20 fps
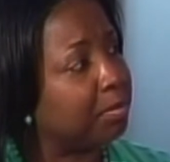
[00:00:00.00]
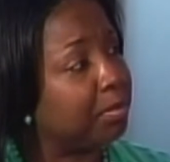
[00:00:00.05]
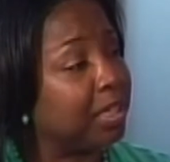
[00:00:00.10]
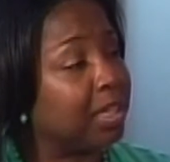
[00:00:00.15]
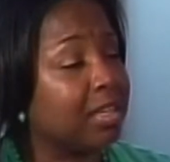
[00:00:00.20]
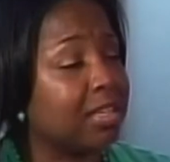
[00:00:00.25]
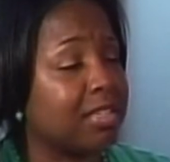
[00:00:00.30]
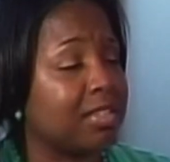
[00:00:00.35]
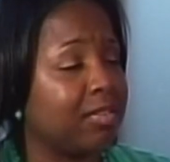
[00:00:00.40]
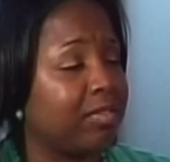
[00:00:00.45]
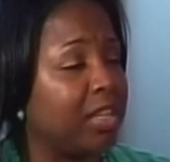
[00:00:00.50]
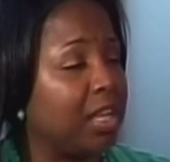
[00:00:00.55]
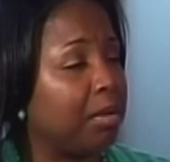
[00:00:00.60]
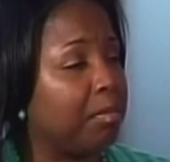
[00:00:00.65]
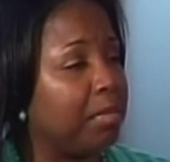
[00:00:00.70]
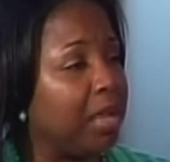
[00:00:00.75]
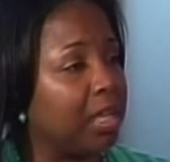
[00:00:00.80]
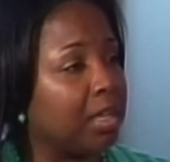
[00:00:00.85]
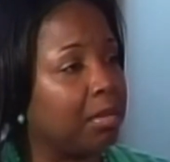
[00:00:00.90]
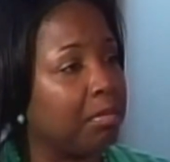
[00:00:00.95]
Because if they're
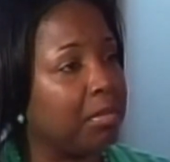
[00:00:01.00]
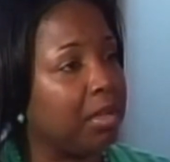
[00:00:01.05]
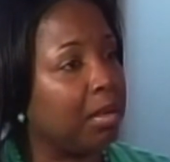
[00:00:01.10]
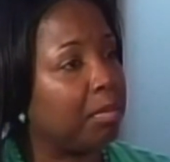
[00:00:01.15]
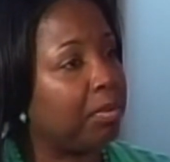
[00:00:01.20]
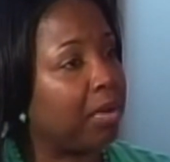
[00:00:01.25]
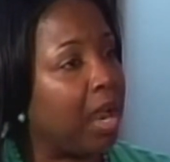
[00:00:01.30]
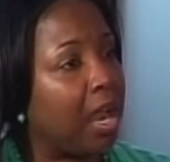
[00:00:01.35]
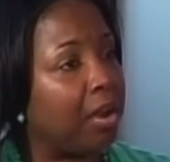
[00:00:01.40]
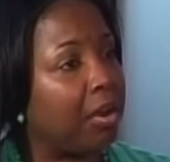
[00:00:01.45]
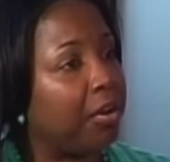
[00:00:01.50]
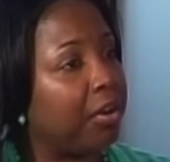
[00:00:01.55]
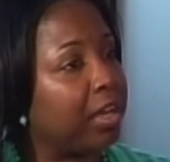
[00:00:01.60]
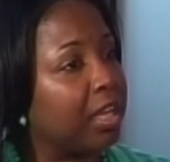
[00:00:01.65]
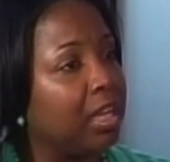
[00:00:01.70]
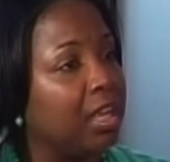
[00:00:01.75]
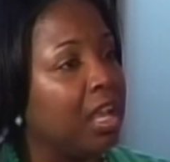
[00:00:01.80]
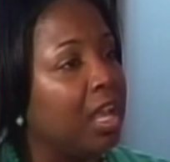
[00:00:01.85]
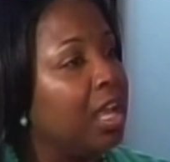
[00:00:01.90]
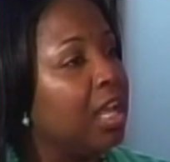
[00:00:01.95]
making me a
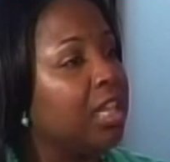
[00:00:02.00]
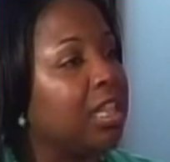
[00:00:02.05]
priority,